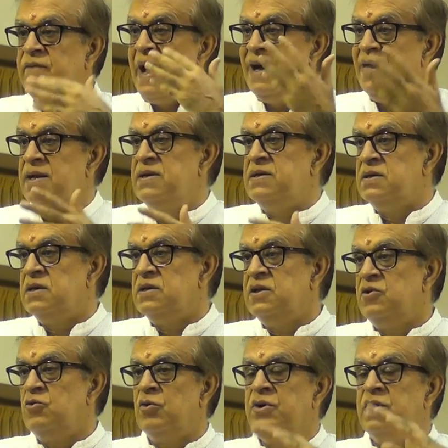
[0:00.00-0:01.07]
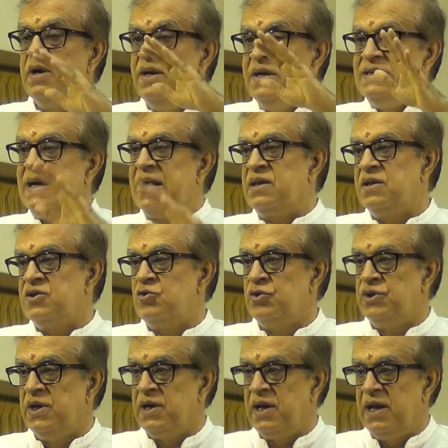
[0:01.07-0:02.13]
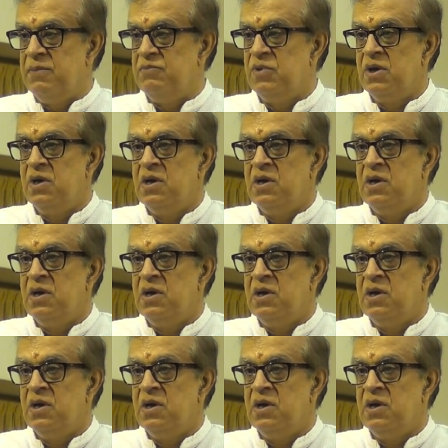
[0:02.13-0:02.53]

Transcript: valid. They reject the Shruti claim.